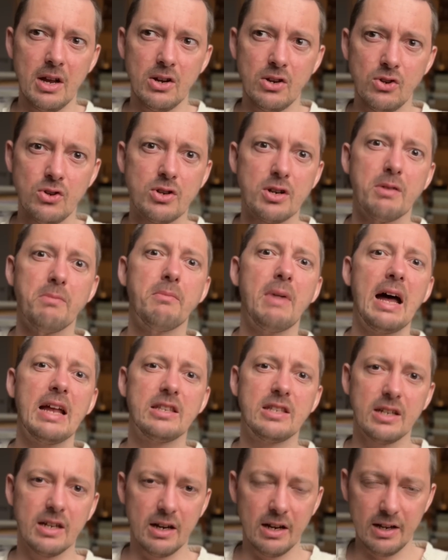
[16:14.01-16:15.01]

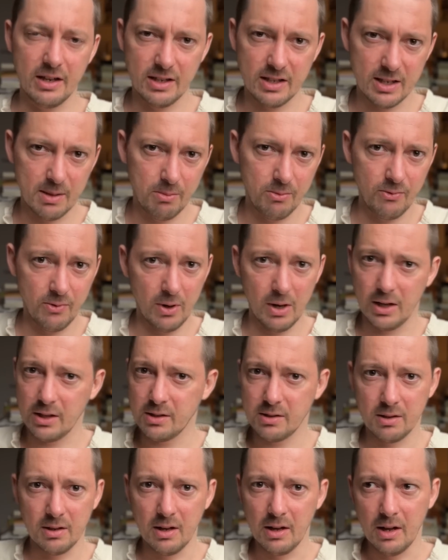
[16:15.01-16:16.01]
dramatically subvert